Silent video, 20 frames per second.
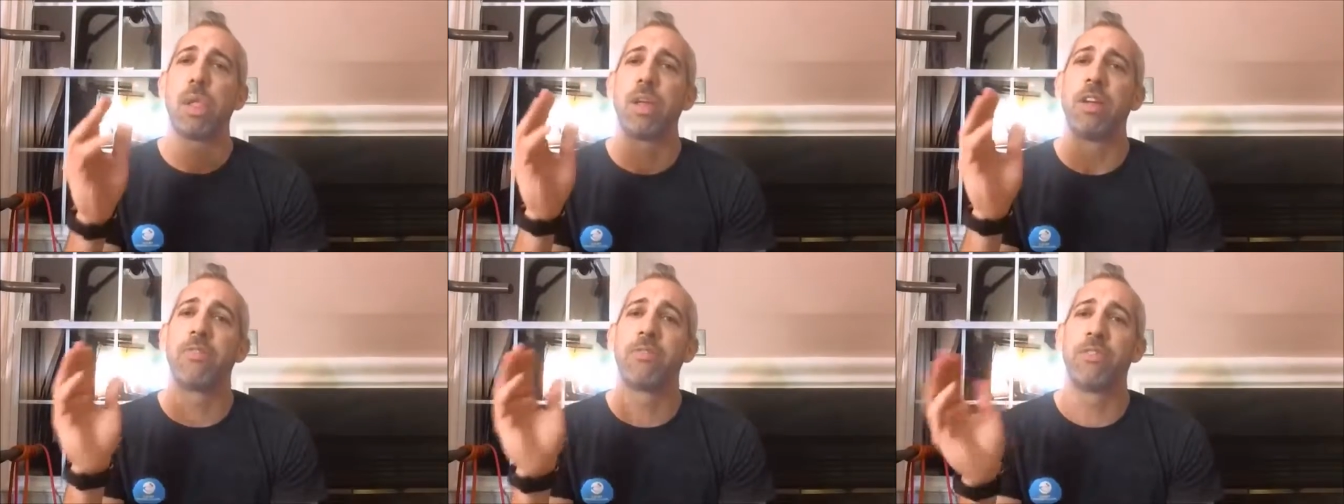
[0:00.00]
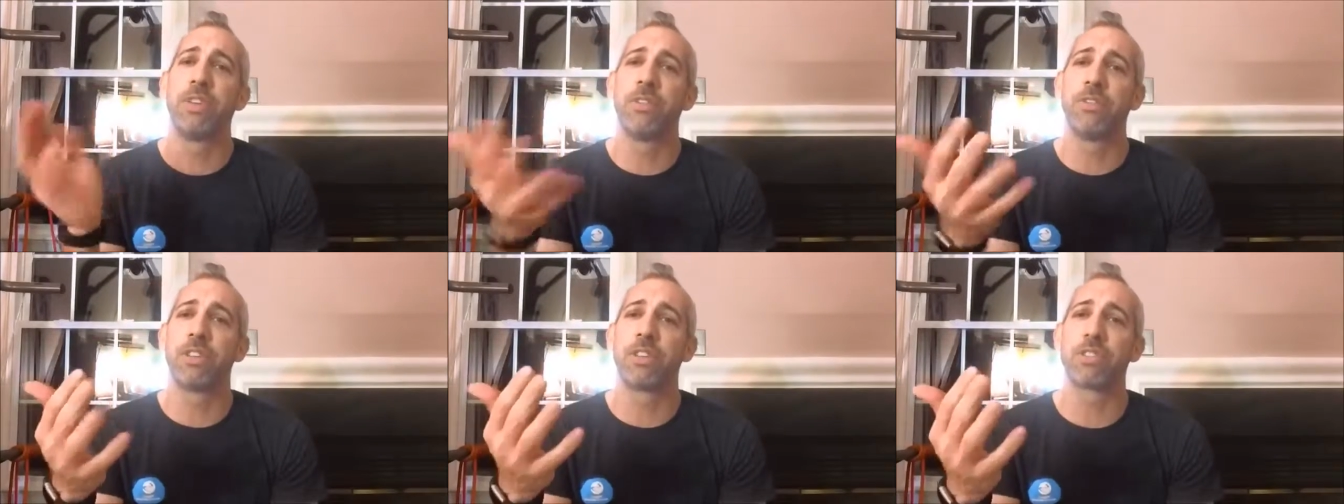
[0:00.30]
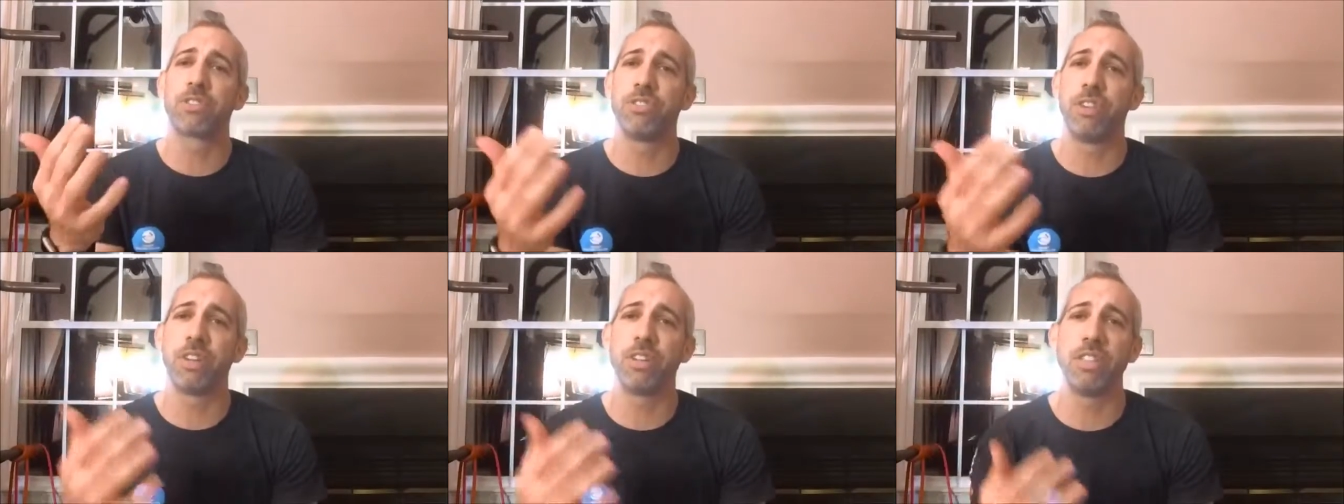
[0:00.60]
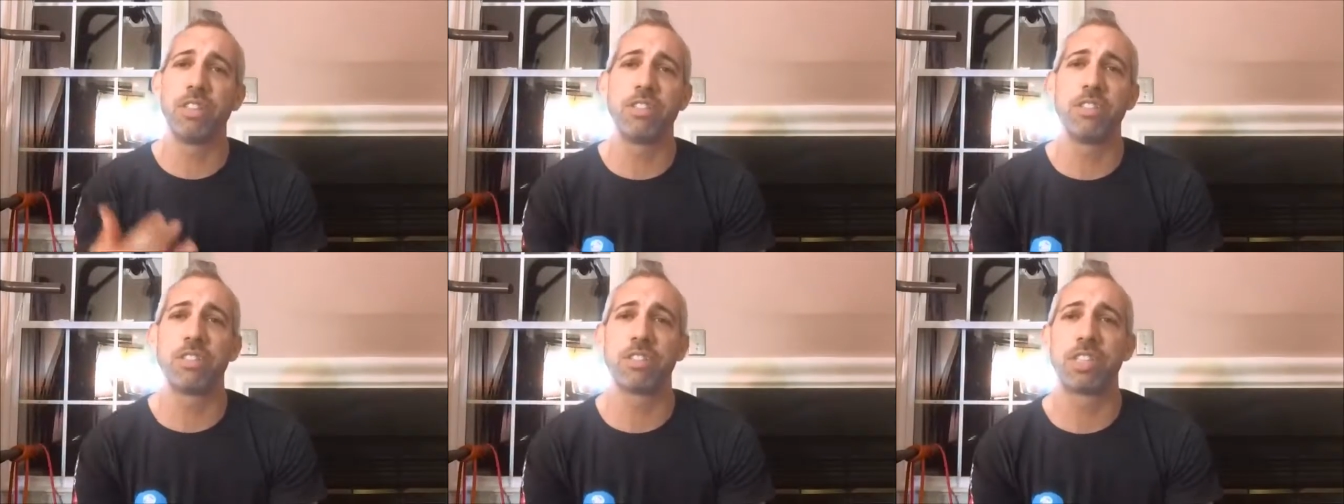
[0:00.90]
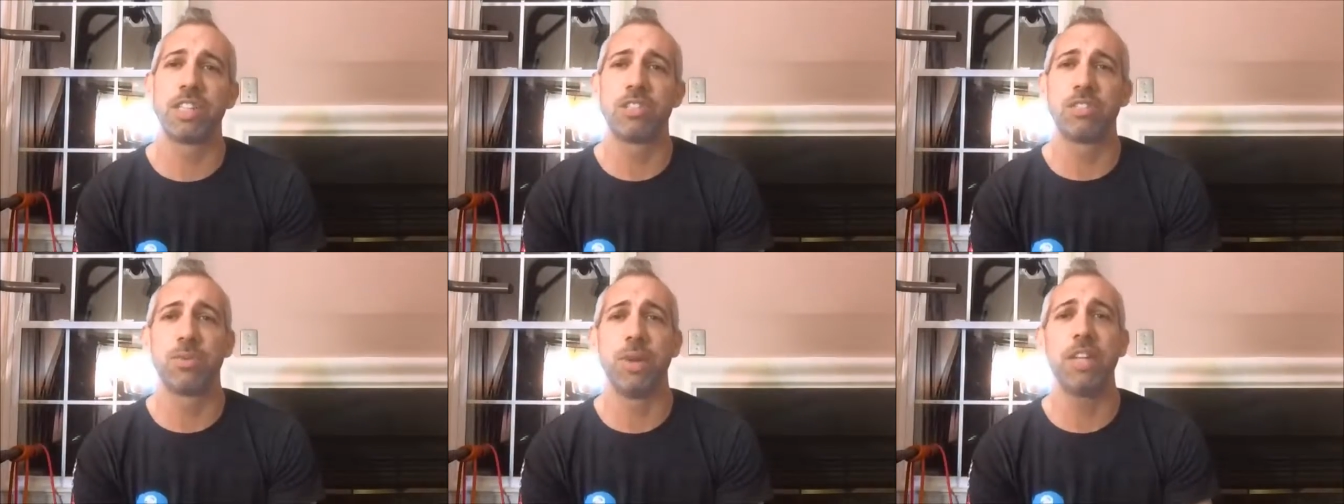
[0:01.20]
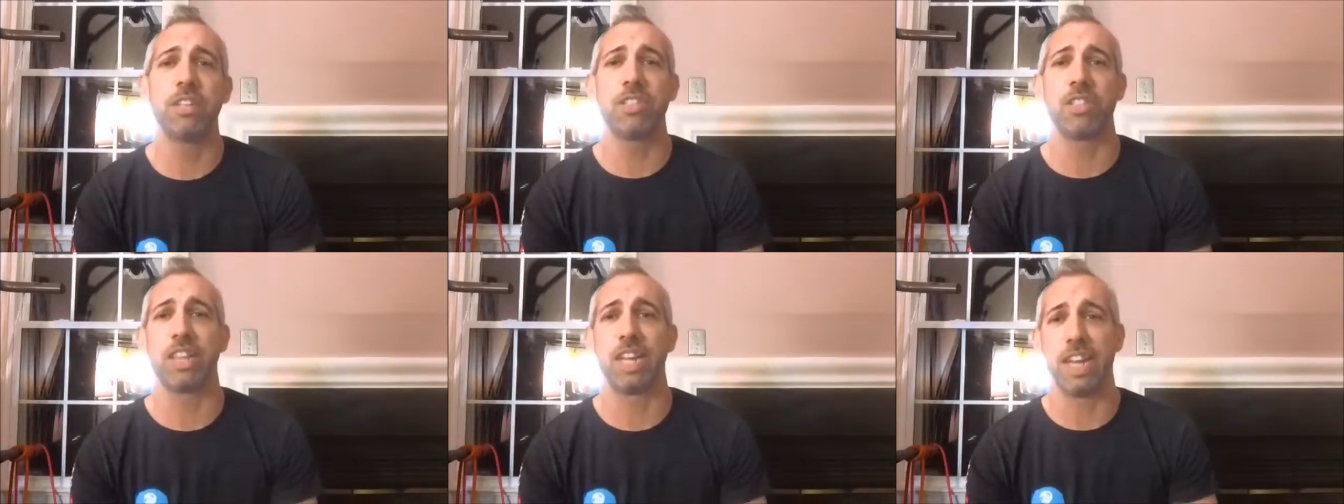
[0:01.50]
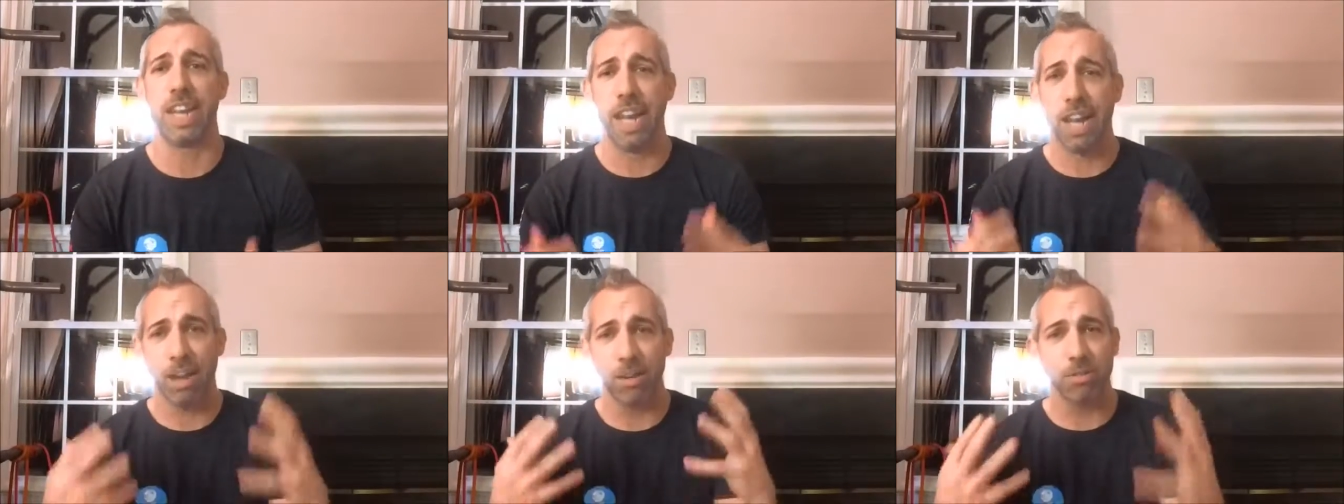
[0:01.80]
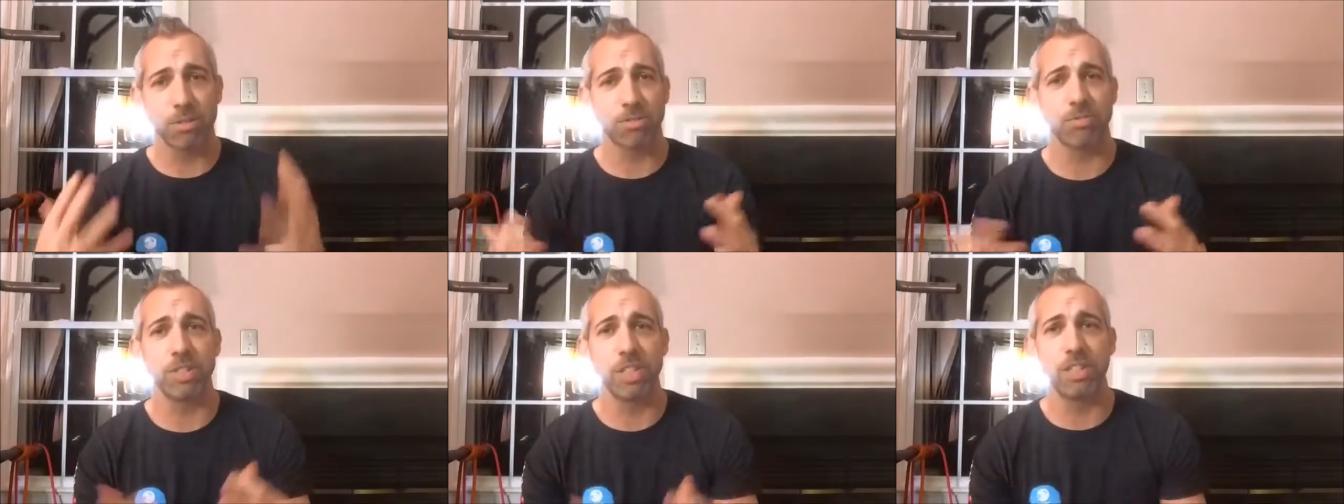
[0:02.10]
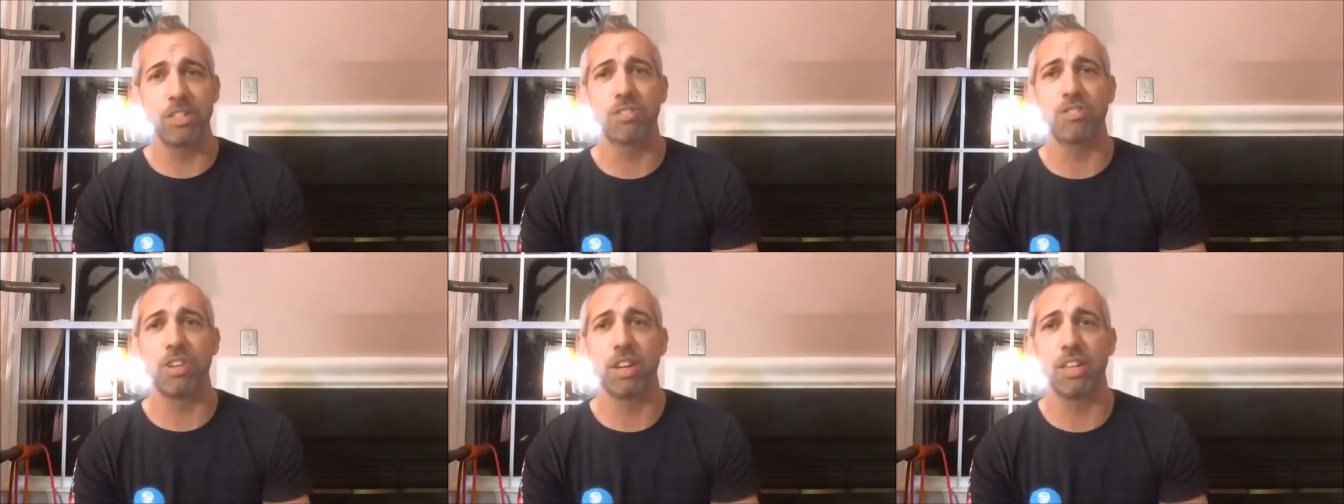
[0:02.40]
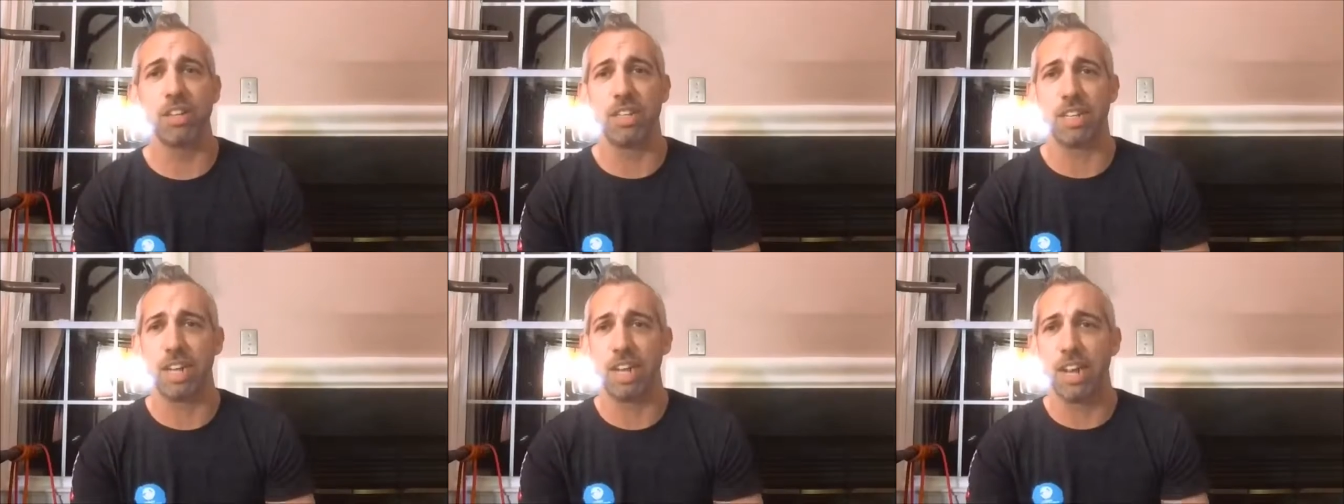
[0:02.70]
if, if you're struggling in your situation, like I was really struggling,